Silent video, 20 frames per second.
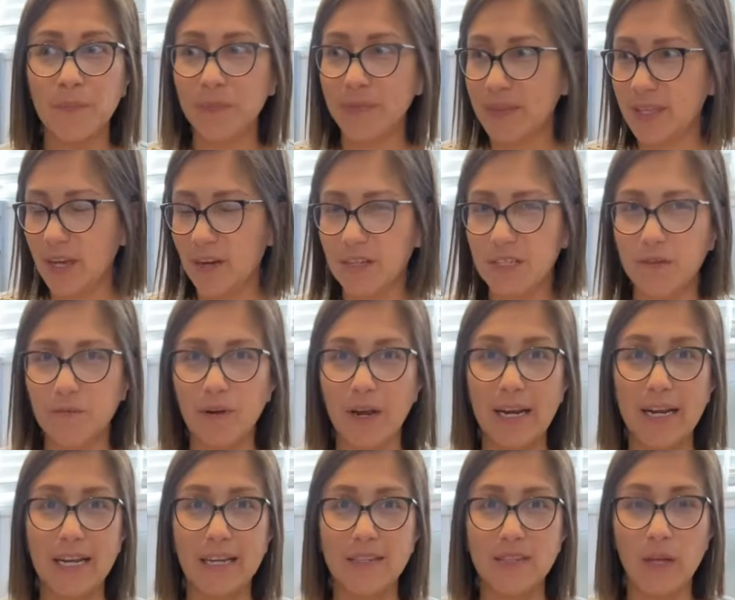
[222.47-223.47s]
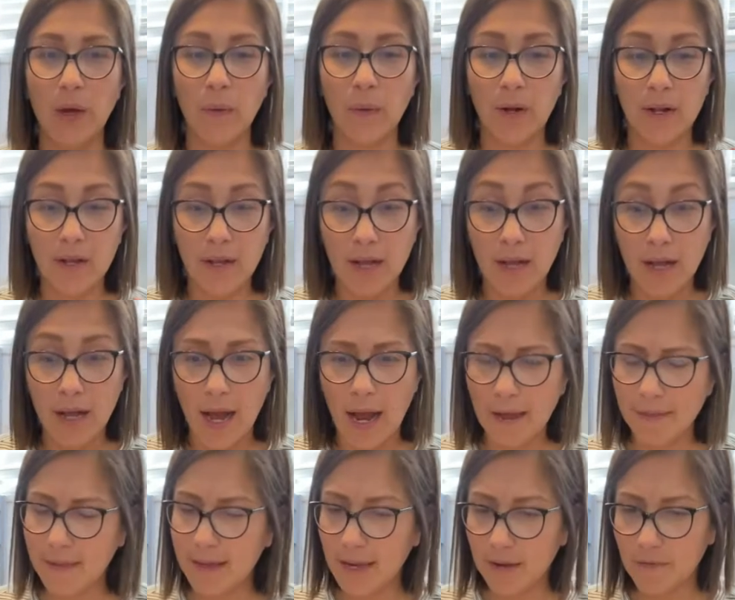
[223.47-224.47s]
narrative writing. So I
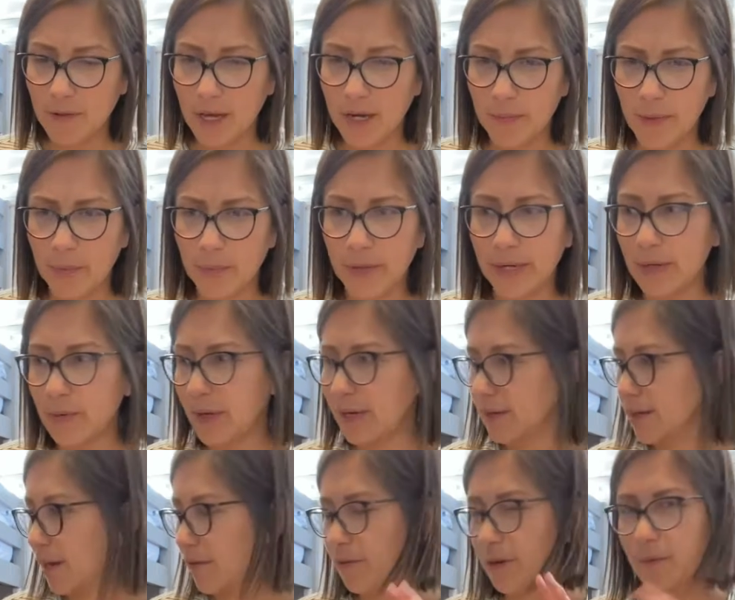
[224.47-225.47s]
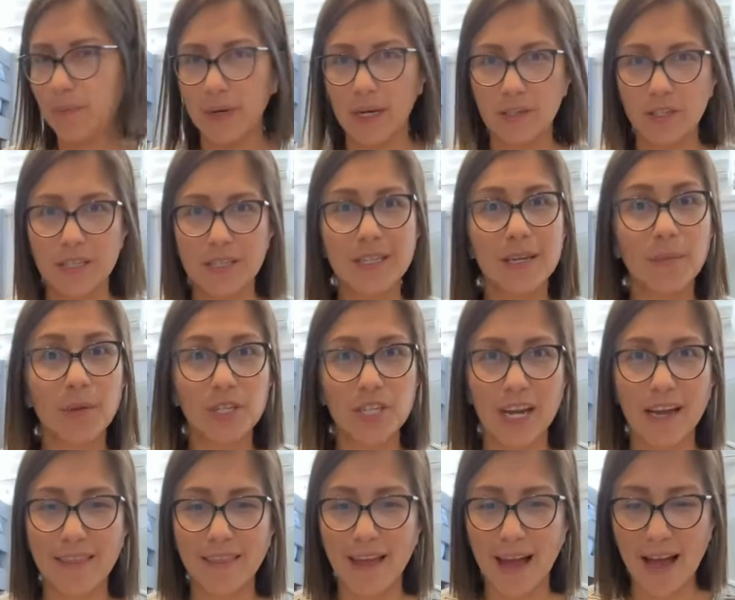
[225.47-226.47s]
think I've got them all pretty well covered, but I'll just double
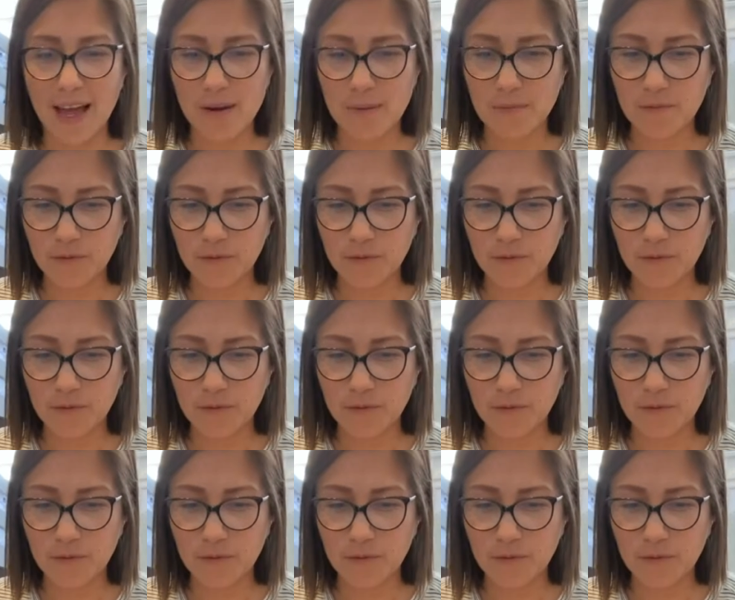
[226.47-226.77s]
check that.